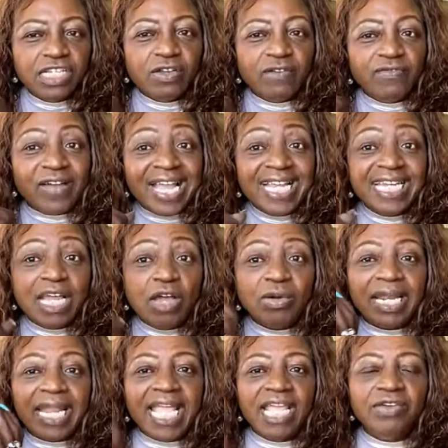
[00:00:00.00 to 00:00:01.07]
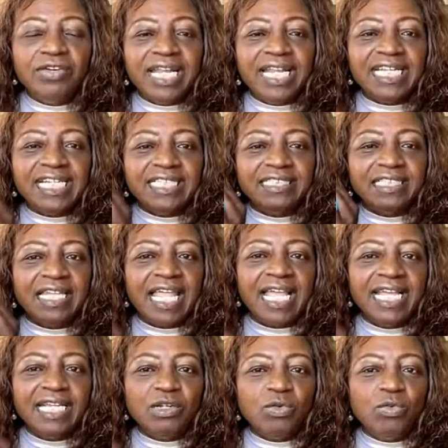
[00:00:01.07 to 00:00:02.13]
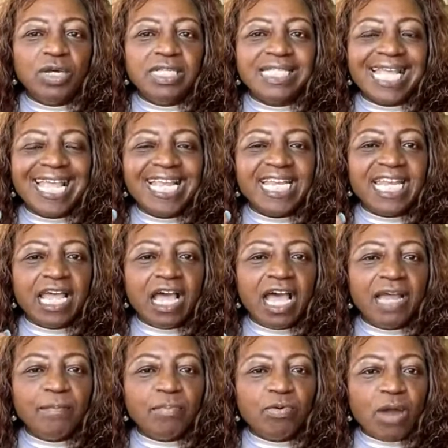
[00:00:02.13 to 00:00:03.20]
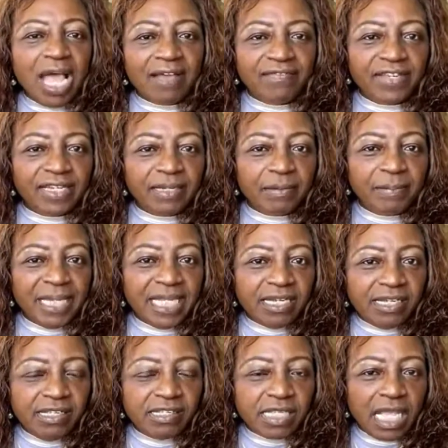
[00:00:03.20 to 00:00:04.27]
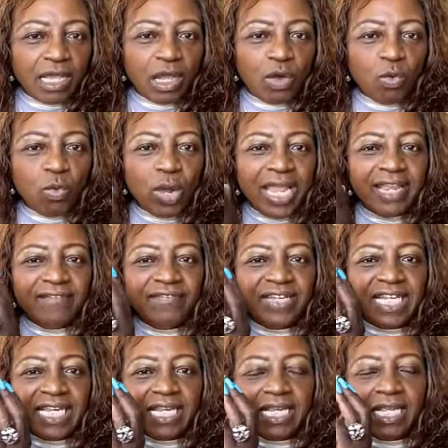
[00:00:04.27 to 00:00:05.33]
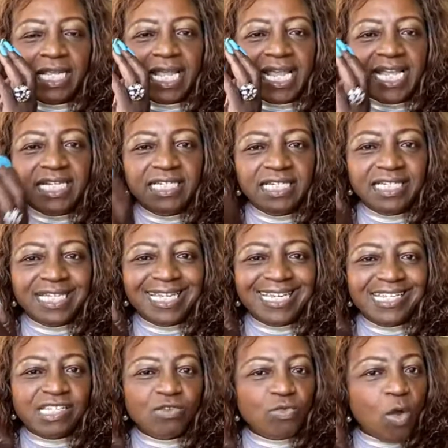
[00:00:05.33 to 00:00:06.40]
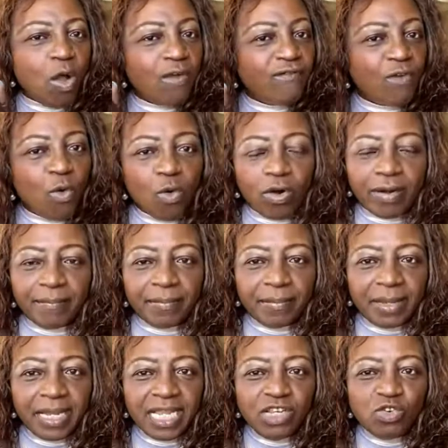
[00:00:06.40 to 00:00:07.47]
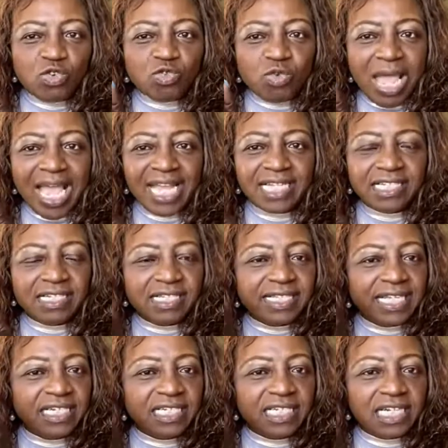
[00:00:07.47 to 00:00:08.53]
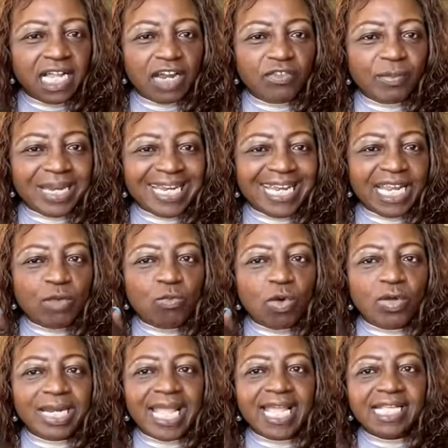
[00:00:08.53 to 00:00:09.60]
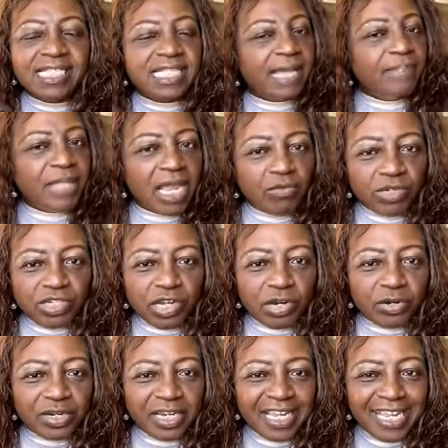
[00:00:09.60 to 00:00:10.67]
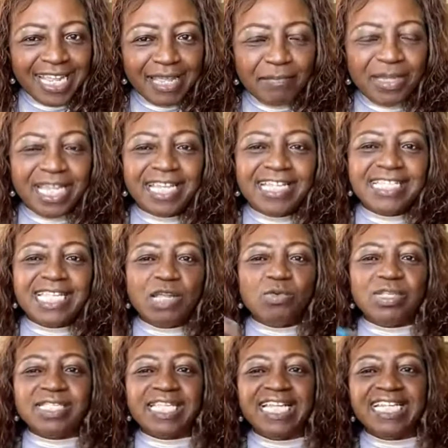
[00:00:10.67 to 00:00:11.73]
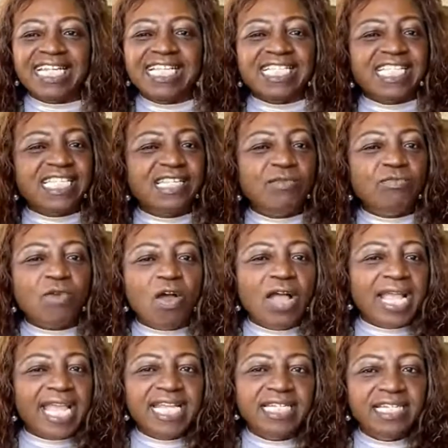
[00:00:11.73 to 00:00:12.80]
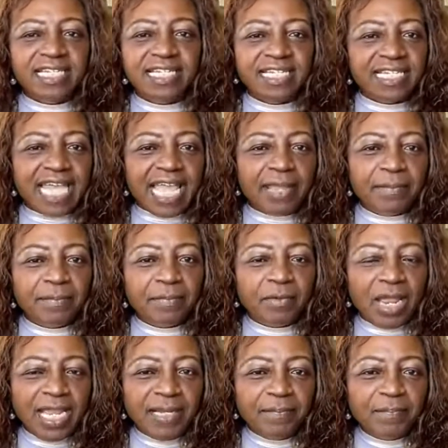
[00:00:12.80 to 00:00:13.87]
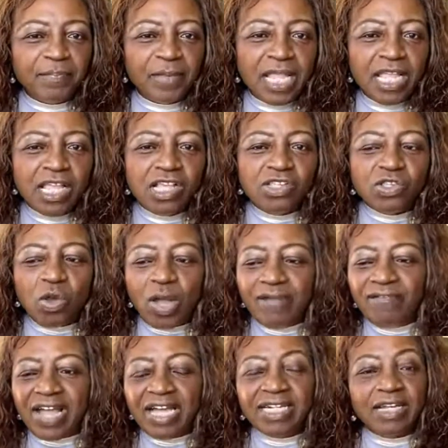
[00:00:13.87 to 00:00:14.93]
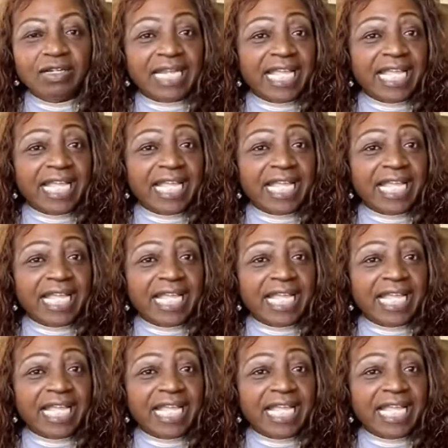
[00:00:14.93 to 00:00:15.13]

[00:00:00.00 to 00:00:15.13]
to find out later that this client was a nonprofit, because if the entity is the wrong form and you try to send it to the government, they won't accept that return, because they will say this is the wrong entity type. right? So I found out